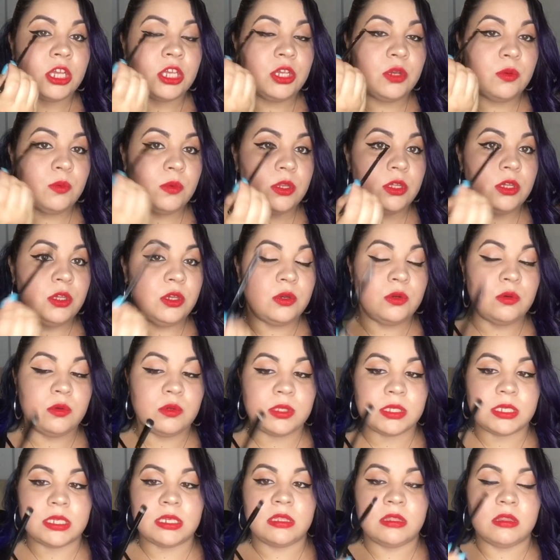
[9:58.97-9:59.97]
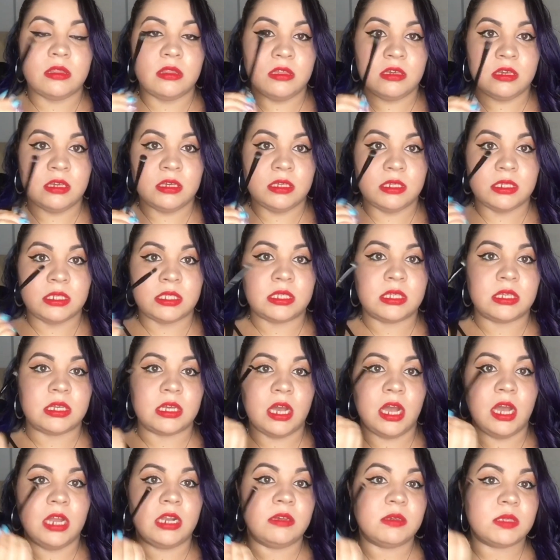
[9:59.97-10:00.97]
you would use it this to
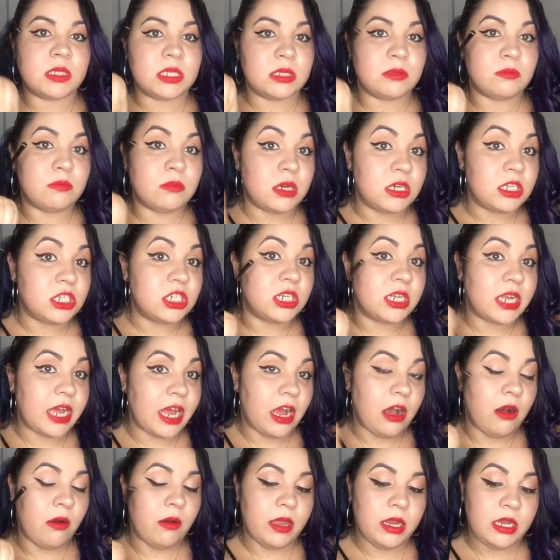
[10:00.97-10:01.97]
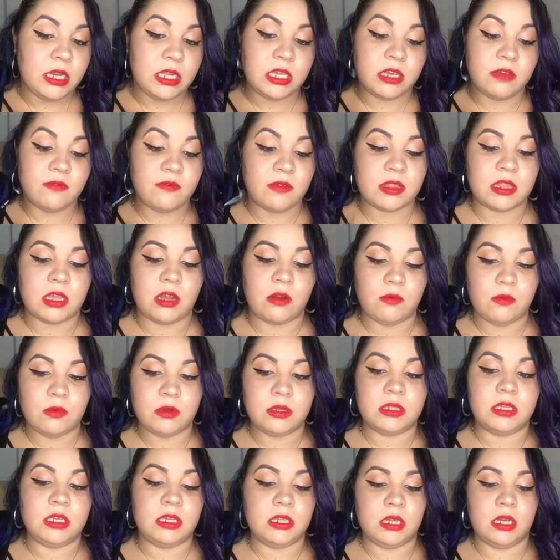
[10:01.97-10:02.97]
kind of smudge it out and give it that
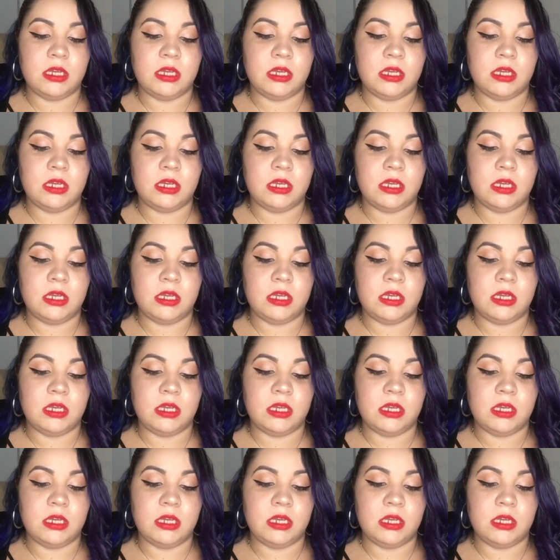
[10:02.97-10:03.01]
really